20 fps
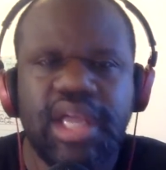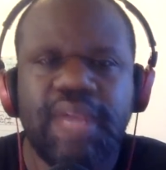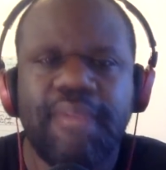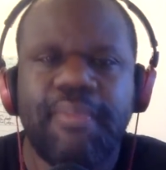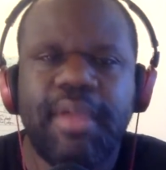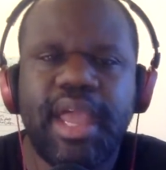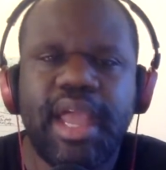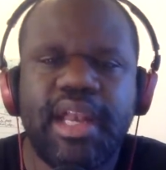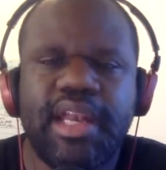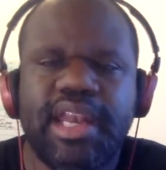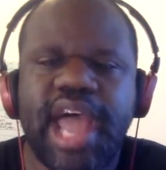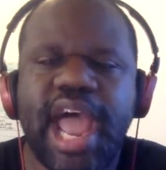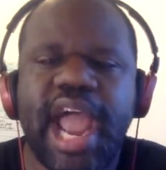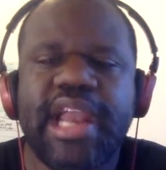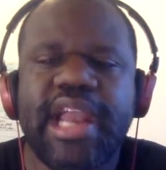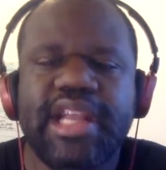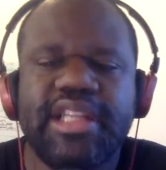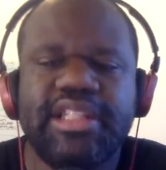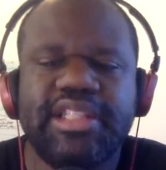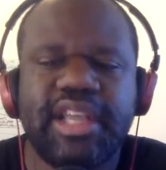Man,
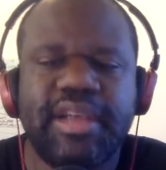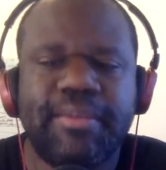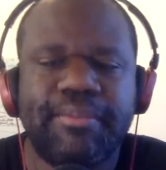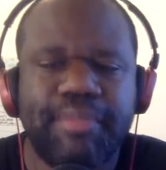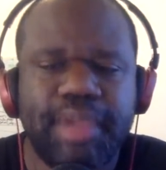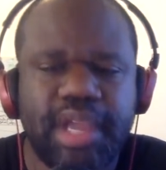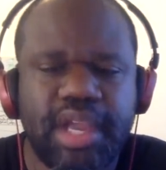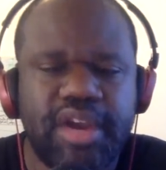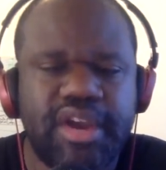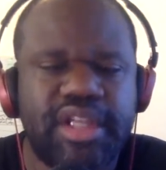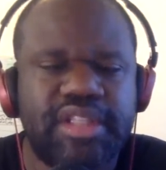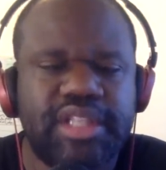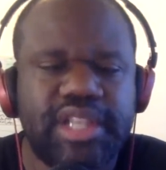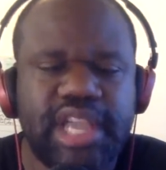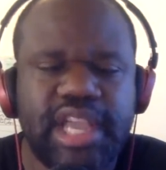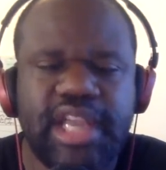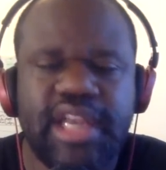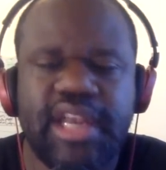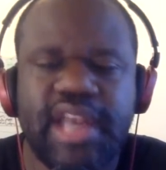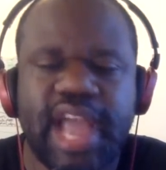Dynast Amir is
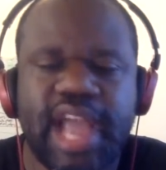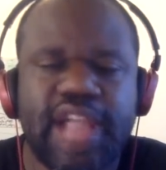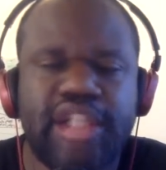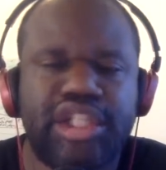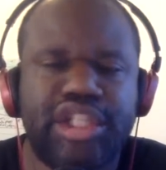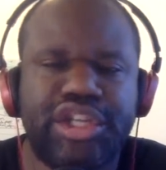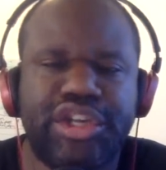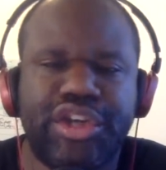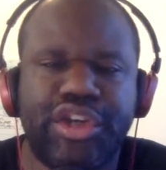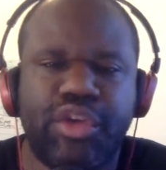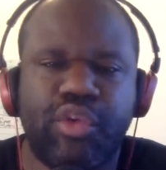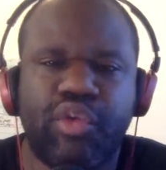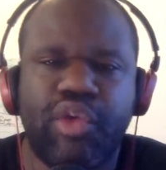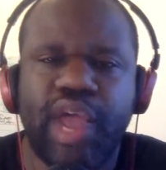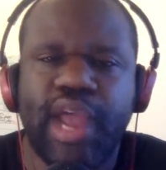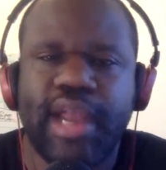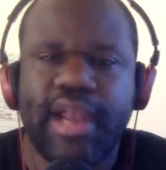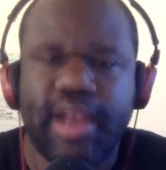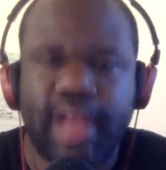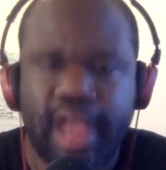in Nigeria
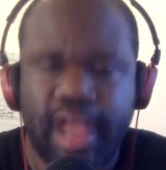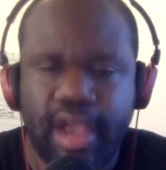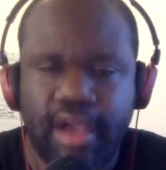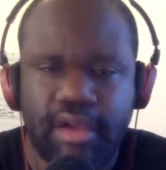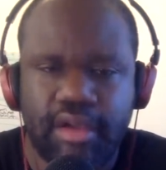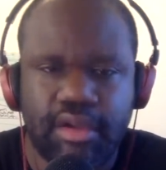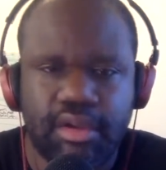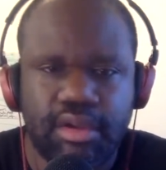right now.